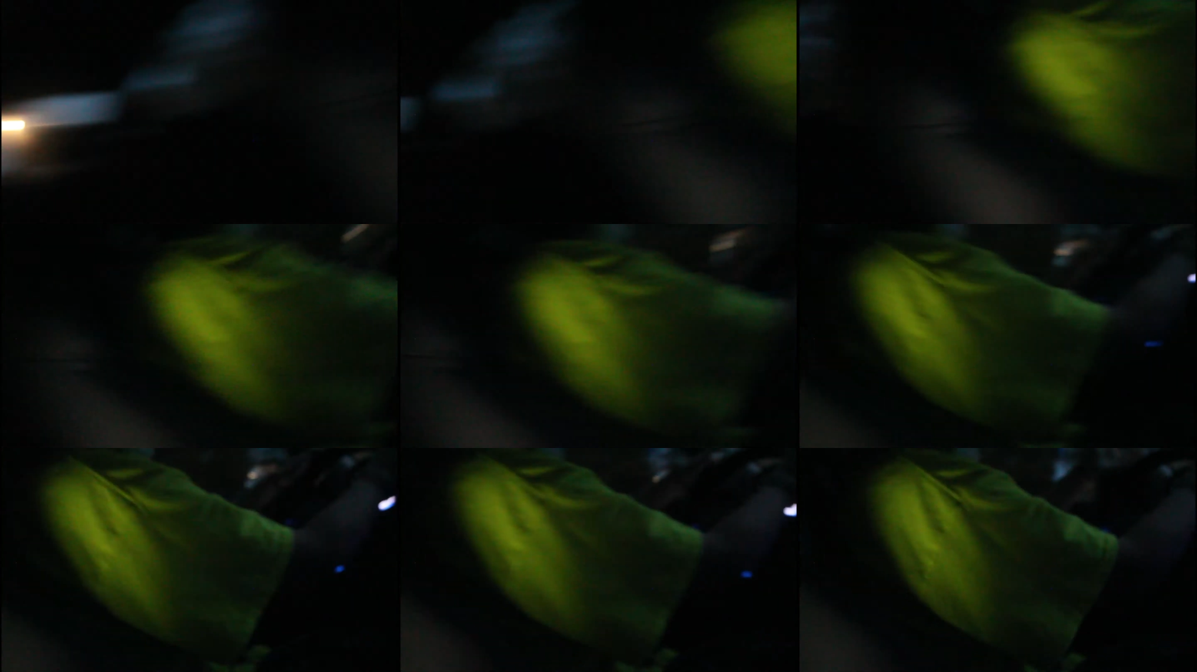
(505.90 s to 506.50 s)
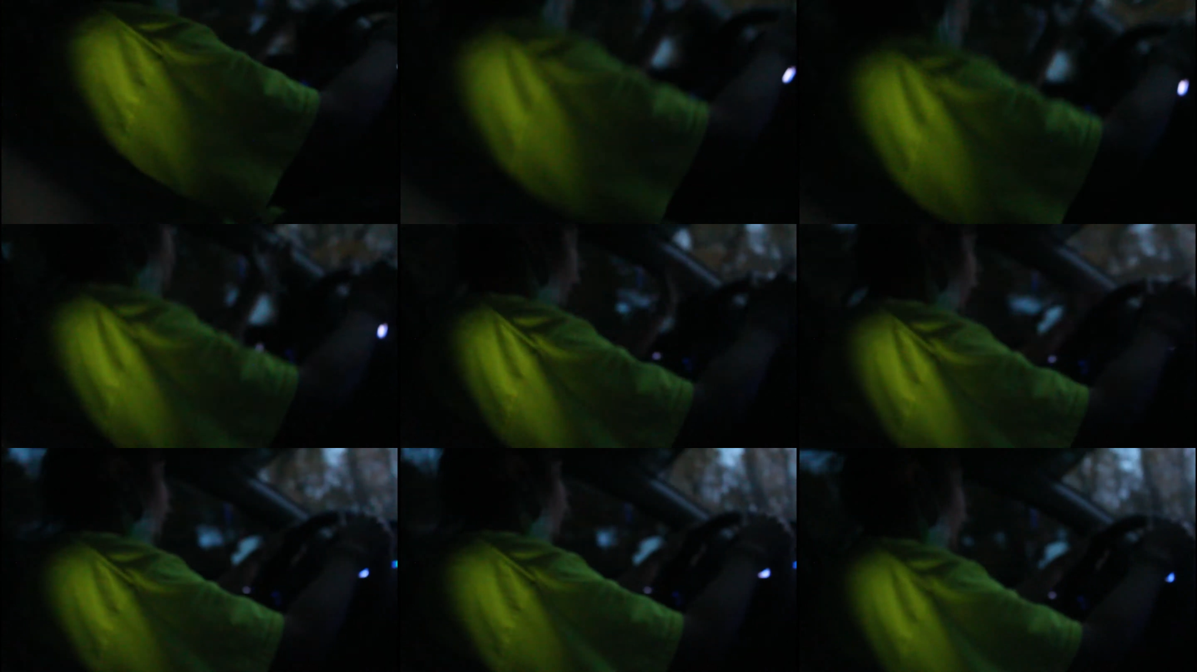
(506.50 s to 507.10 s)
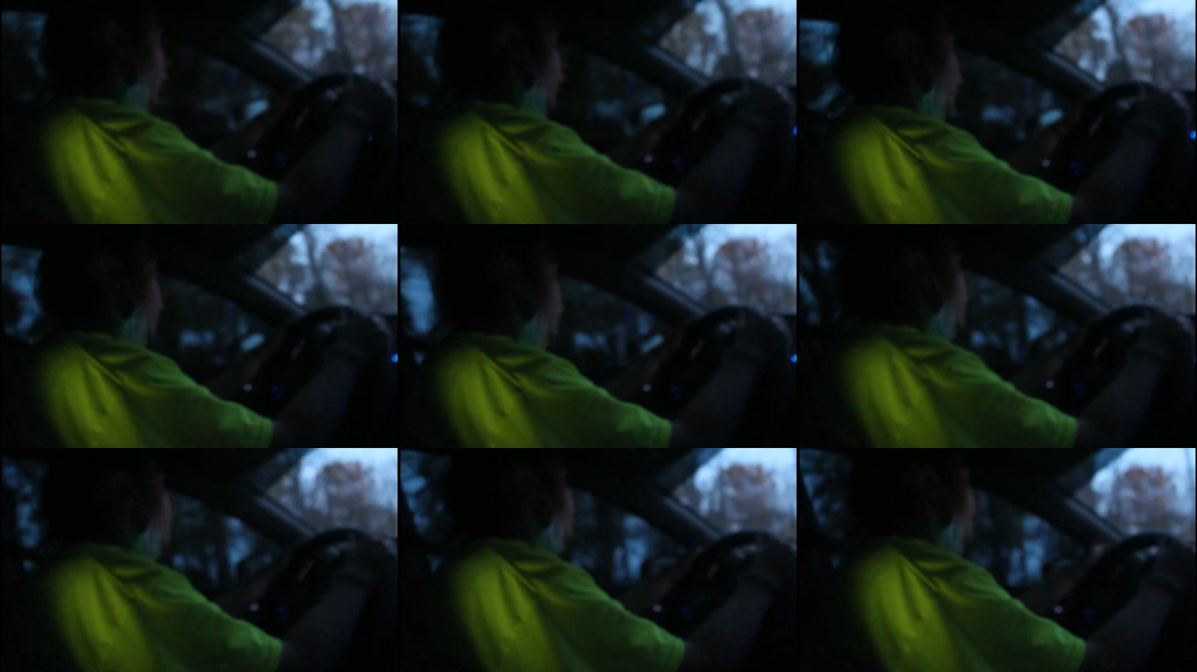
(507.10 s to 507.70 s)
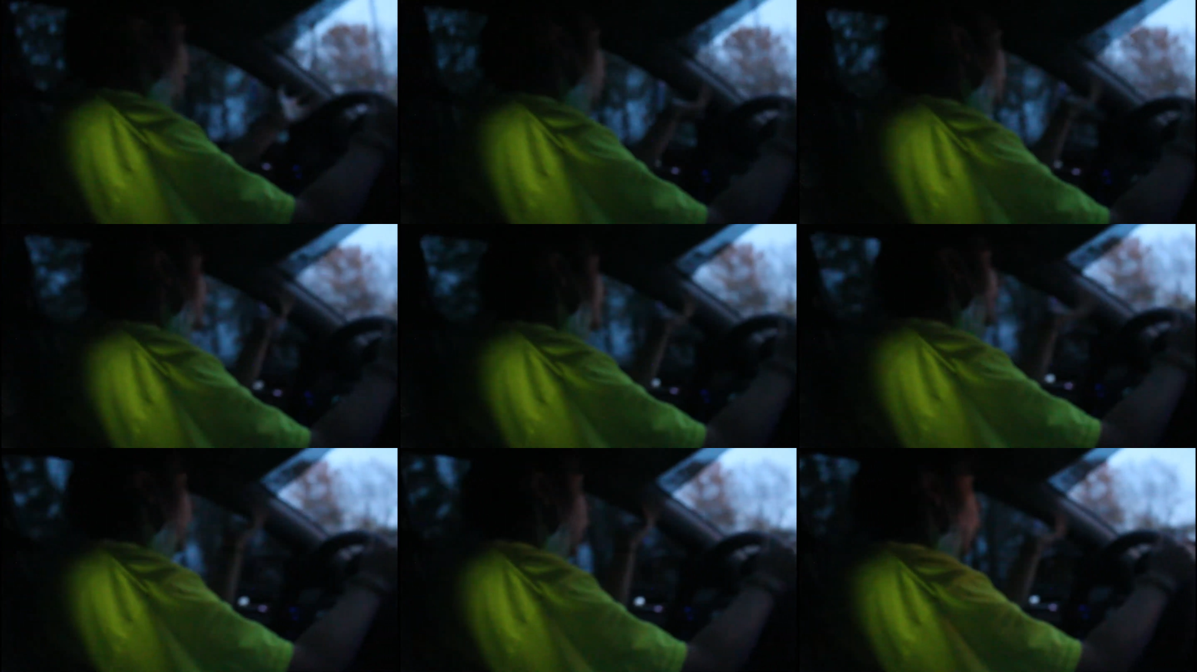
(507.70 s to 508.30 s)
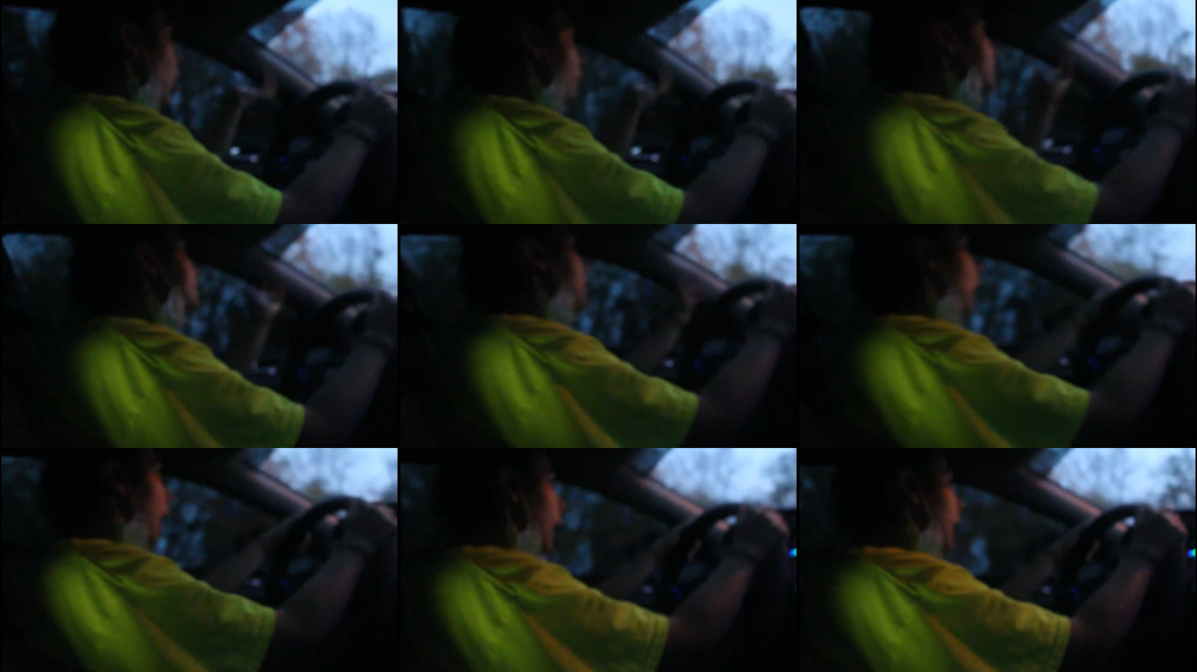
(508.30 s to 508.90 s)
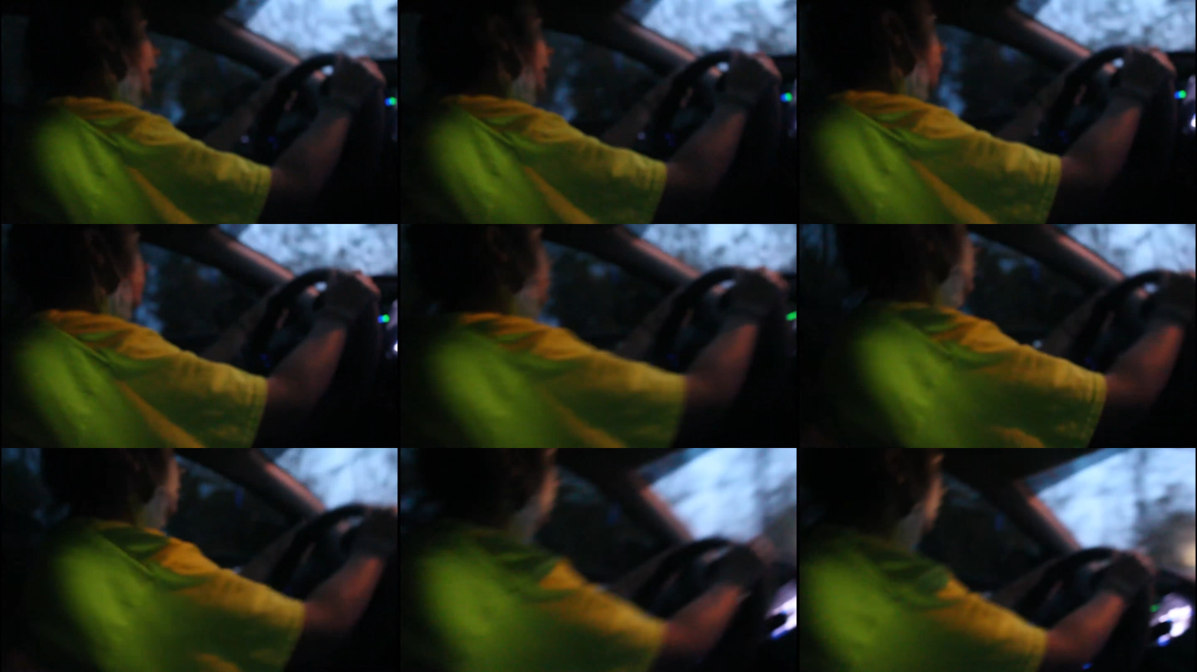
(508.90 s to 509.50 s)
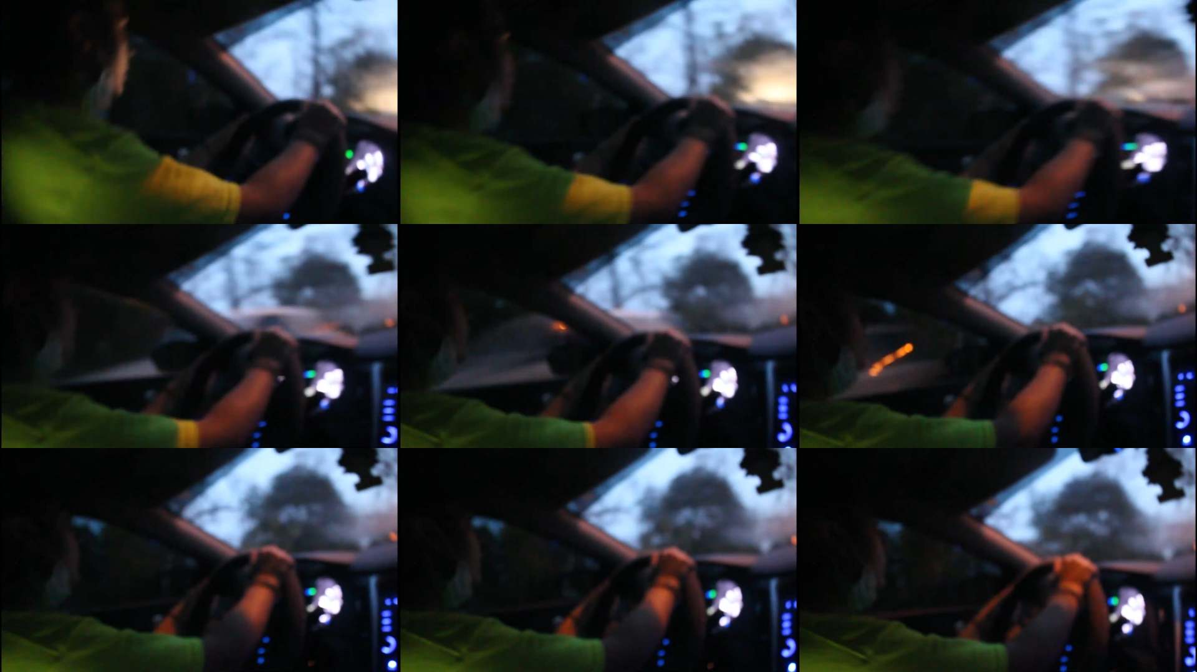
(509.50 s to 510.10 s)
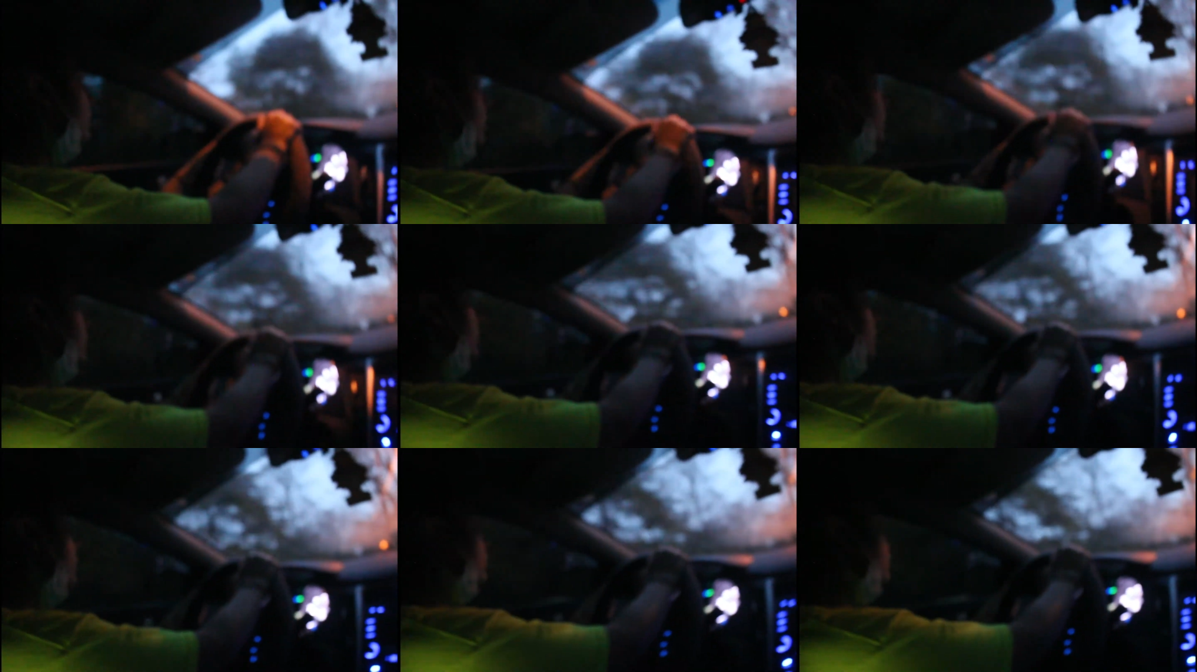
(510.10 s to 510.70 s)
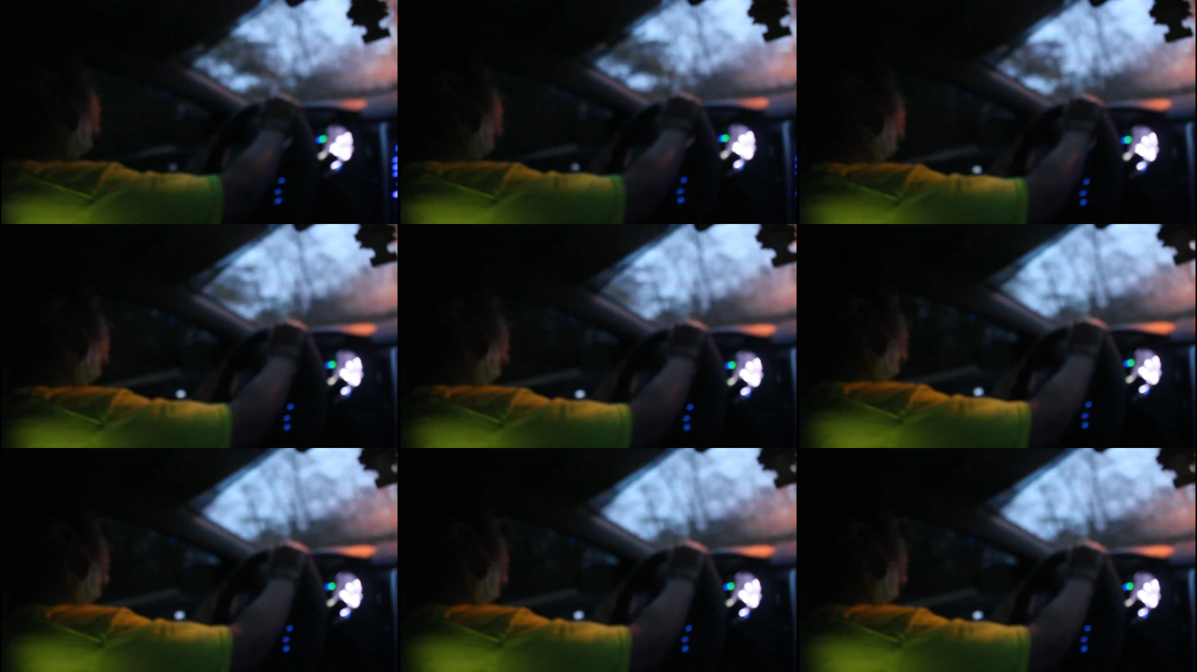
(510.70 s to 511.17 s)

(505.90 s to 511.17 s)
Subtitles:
(no speaker visible)